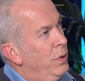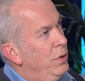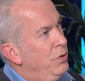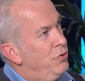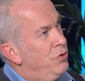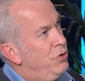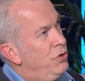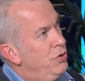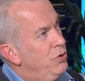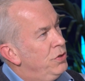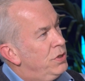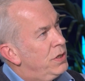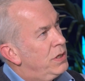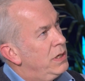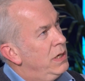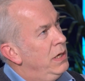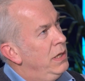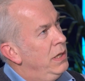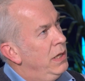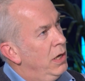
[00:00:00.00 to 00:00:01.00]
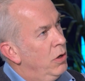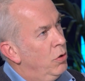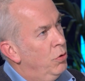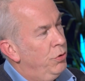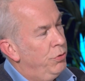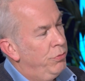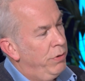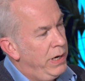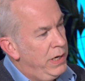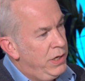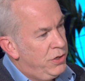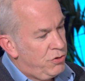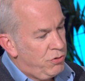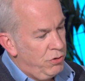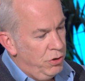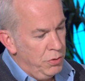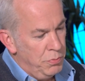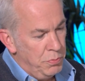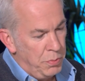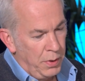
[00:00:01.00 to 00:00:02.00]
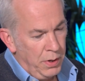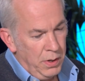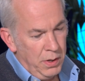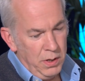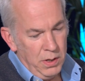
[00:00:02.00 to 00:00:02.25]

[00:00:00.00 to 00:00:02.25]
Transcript: you introduce in the older age group